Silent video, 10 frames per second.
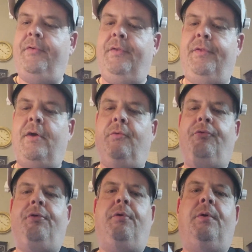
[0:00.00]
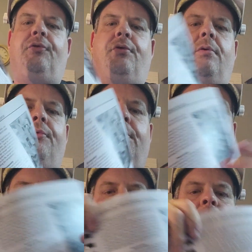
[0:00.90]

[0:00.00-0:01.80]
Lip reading: it tells you and shows you